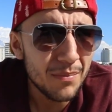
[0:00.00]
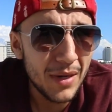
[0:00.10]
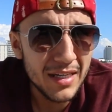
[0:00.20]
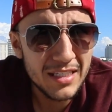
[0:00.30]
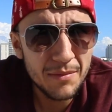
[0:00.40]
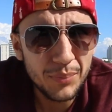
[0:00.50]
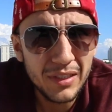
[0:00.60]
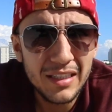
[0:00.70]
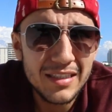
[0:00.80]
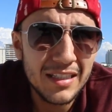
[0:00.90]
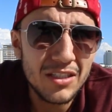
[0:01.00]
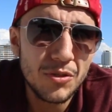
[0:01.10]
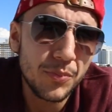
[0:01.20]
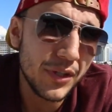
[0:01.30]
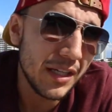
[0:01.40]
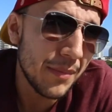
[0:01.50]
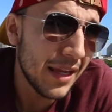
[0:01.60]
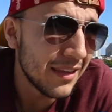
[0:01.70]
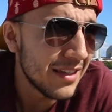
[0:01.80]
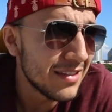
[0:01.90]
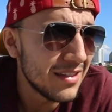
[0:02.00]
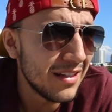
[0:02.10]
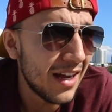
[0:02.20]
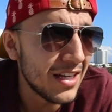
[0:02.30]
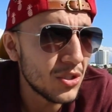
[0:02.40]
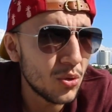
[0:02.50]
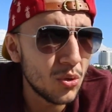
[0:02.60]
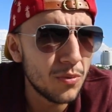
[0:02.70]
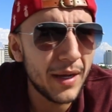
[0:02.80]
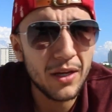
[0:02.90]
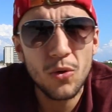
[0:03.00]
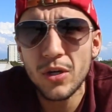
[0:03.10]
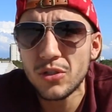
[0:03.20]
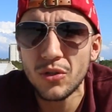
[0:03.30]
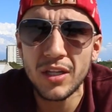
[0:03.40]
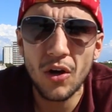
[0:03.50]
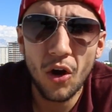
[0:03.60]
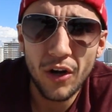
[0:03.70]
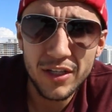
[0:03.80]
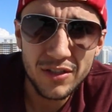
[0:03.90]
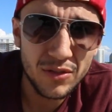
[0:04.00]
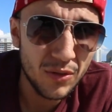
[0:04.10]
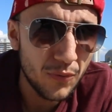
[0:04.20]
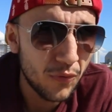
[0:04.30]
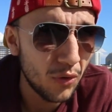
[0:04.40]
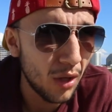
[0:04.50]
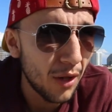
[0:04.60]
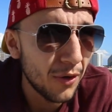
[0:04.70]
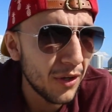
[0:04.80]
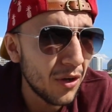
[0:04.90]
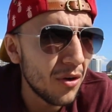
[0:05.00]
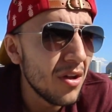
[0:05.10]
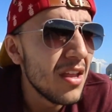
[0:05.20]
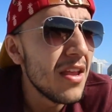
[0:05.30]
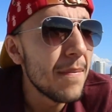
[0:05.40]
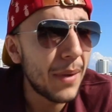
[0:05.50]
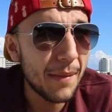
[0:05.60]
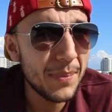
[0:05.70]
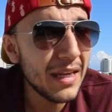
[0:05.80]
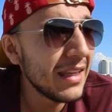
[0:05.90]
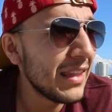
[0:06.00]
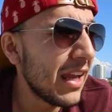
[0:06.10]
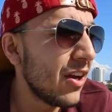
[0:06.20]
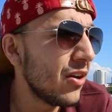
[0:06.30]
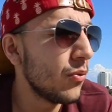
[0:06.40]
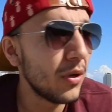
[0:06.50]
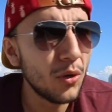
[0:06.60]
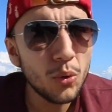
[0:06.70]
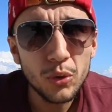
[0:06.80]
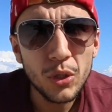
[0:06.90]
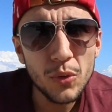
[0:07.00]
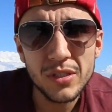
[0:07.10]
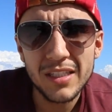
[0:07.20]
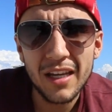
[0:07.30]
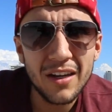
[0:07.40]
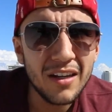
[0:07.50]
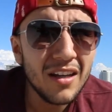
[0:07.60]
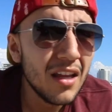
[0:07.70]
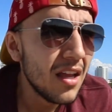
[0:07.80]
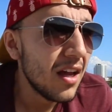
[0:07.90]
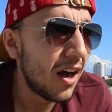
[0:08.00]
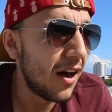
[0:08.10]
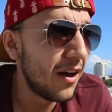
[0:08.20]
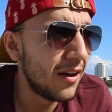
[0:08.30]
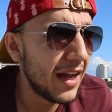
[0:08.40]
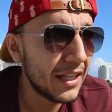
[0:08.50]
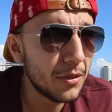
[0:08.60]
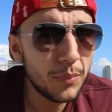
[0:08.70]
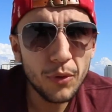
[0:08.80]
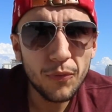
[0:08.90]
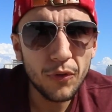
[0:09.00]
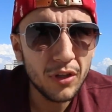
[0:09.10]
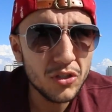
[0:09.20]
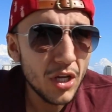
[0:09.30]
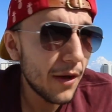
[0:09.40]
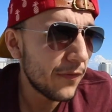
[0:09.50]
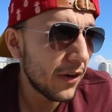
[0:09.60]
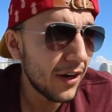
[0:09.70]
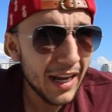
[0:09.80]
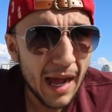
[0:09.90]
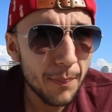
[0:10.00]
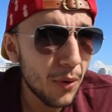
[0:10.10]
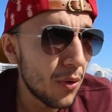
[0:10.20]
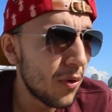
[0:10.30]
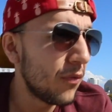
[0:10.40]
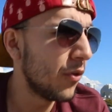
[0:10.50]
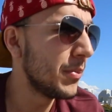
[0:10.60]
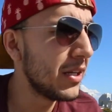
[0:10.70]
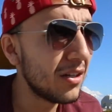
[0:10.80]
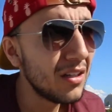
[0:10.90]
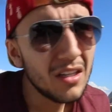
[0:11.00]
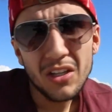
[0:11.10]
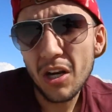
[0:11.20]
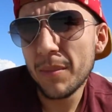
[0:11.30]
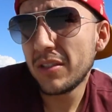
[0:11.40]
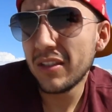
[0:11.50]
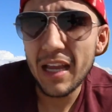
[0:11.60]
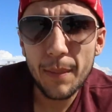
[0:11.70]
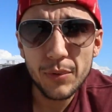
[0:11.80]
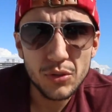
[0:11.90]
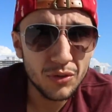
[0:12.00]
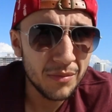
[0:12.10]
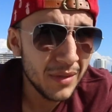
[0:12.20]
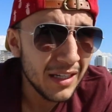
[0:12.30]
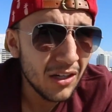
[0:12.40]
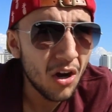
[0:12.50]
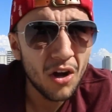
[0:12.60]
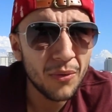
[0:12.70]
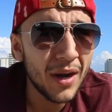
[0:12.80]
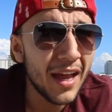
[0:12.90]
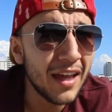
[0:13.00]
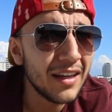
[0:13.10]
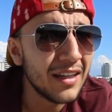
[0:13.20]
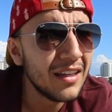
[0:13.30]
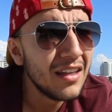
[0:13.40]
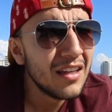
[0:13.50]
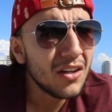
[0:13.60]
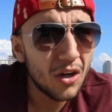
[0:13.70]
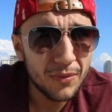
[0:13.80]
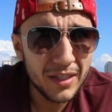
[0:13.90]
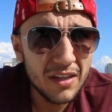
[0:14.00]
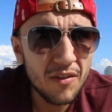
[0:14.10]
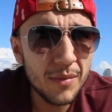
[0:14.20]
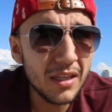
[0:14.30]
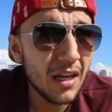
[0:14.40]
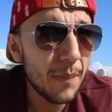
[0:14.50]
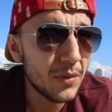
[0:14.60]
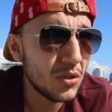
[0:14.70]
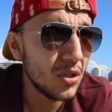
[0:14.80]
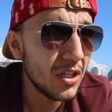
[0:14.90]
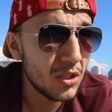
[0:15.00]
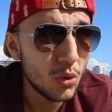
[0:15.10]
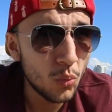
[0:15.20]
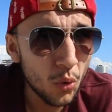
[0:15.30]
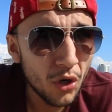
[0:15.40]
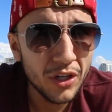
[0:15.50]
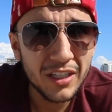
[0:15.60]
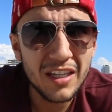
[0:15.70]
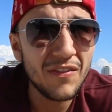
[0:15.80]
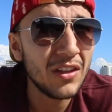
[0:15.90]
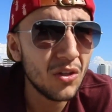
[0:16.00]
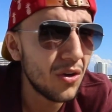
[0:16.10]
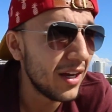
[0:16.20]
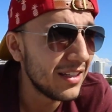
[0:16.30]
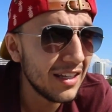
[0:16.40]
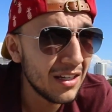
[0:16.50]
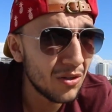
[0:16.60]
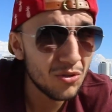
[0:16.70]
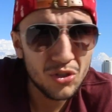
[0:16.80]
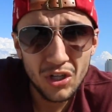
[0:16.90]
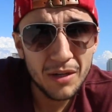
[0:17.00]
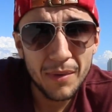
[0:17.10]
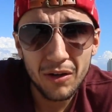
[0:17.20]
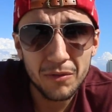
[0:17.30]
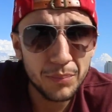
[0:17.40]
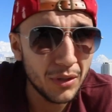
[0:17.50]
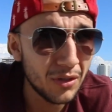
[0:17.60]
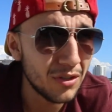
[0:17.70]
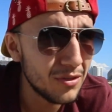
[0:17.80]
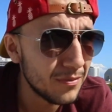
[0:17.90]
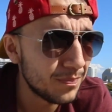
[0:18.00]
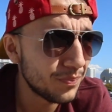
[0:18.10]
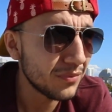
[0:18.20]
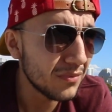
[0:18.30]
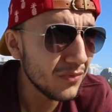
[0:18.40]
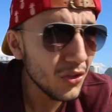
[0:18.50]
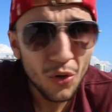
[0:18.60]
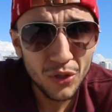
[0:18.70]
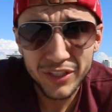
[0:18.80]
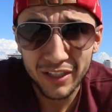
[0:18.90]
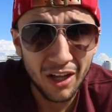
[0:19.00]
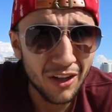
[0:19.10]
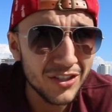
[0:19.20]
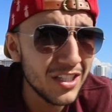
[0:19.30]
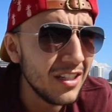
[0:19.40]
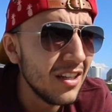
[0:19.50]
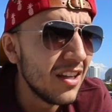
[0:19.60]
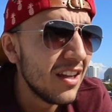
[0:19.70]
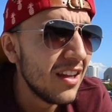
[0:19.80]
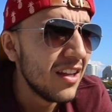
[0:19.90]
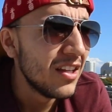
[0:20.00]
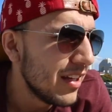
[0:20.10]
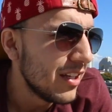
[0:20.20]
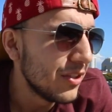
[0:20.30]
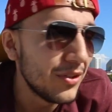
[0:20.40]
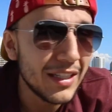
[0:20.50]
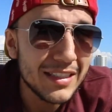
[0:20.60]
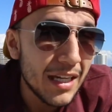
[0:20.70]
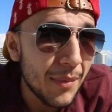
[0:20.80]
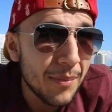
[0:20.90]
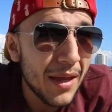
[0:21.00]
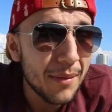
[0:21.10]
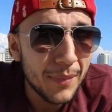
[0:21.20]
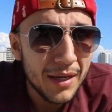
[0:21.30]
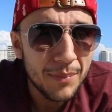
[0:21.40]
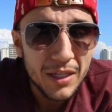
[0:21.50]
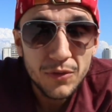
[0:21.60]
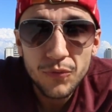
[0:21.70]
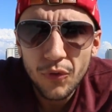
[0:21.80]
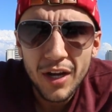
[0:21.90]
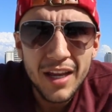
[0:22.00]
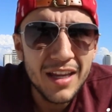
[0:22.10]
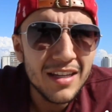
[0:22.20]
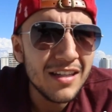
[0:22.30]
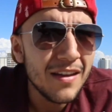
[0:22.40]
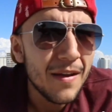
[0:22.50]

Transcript: by simply listening to Brittany Mendez in high school, by going to the Art Institute of Fort Lauderdale, by being there where Julio was there, at the booth for the job fair at Apple, for me to coming to the Apple store and meeting Conrad, and Conrad giving me the opportunity to work even though I didn't know shit about computers or technology. During that time I met my best friend,